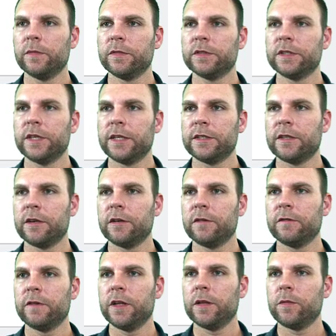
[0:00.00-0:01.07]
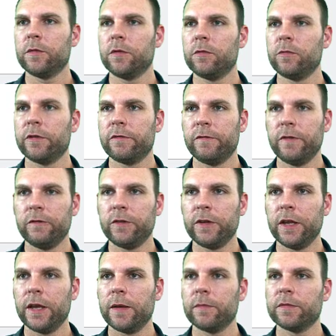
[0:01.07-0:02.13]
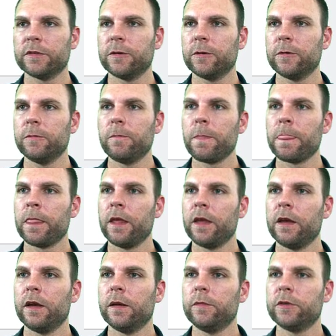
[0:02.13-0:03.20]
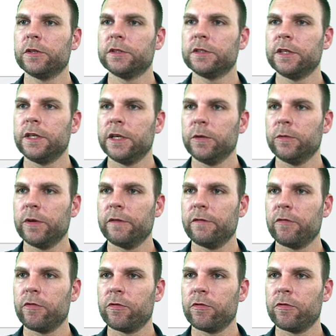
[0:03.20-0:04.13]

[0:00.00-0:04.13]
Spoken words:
sites that are available with 50 amp. So you can see here we have